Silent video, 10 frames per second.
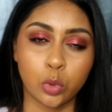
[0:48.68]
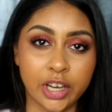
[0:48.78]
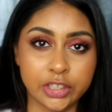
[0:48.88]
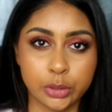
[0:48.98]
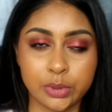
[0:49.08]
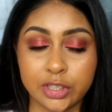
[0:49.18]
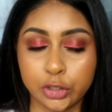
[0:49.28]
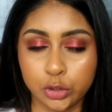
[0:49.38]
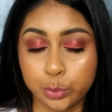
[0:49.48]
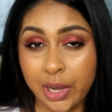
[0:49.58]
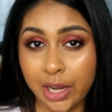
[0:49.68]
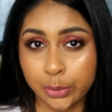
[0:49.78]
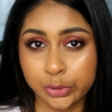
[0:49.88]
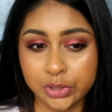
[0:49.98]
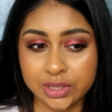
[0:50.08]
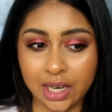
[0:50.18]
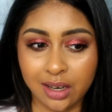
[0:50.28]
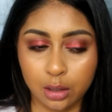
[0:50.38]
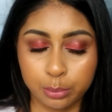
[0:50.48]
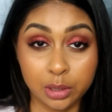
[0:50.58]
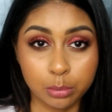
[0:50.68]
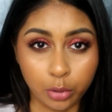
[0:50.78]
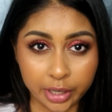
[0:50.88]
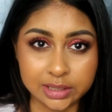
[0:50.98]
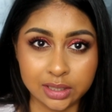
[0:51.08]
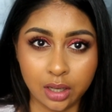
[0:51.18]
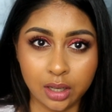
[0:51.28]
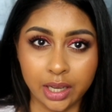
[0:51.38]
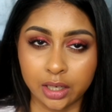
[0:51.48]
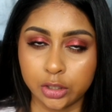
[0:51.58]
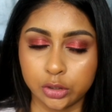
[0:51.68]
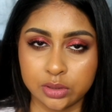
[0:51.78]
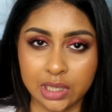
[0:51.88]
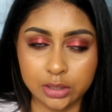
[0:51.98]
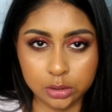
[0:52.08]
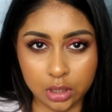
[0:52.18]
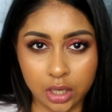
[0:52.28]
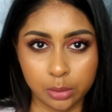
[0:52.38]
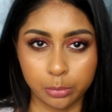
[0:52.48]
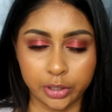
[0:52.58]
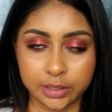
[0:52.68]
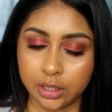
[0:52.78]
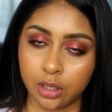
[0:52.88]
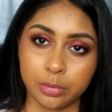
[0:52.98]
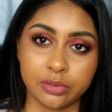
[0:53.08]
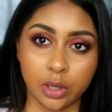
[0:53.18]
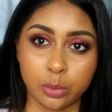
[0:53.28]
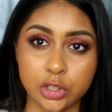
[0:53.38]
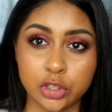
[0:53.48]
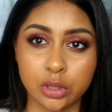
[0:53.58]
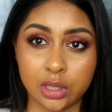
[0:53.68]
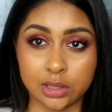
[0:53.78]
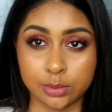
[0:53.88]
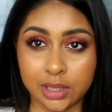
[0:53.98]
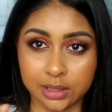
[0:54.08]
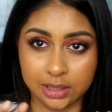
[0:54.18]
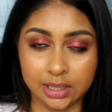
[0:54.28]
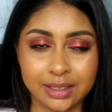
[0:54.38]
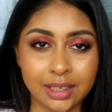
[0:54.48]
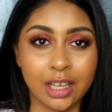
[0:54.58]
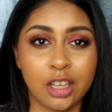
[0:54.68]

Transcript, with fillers: What I do is I use powders that are a bit brighter, and I use that to kind of brighten it up if I wish to, and that's what I did.